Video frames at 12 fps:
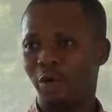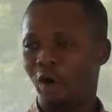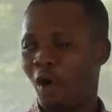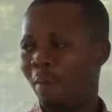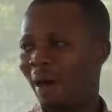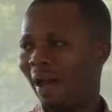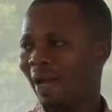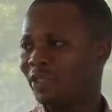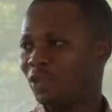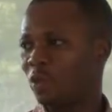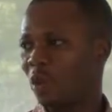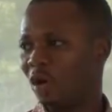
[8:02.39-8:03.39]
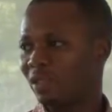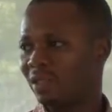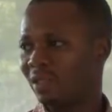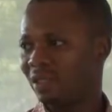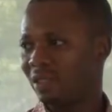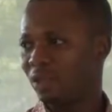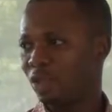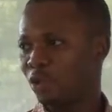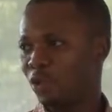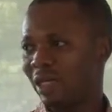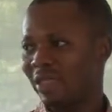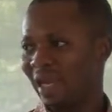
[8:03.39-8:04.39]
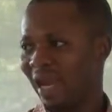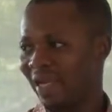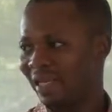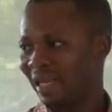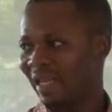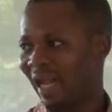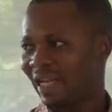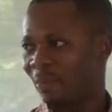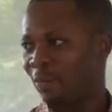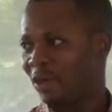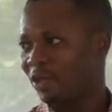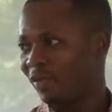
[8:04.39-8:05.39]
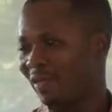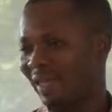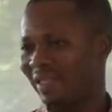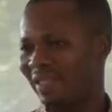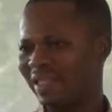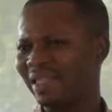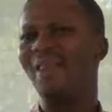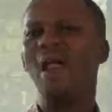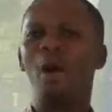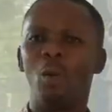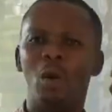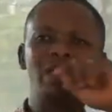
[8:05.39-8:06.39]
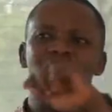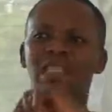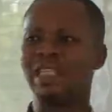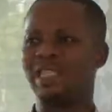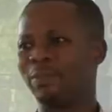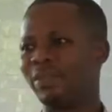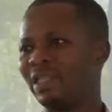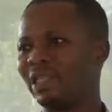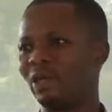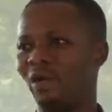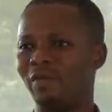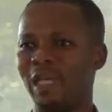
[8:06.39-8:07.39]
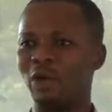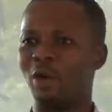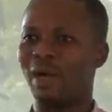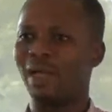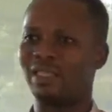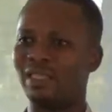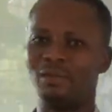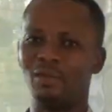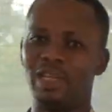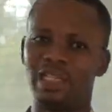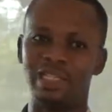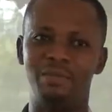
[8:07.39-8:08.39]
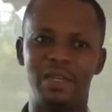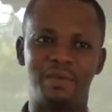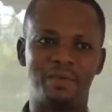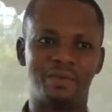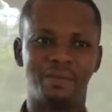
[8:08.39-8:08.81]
Normal towards to the tangent at the point of tangency. What is the interpretation of the normals? What does it mean?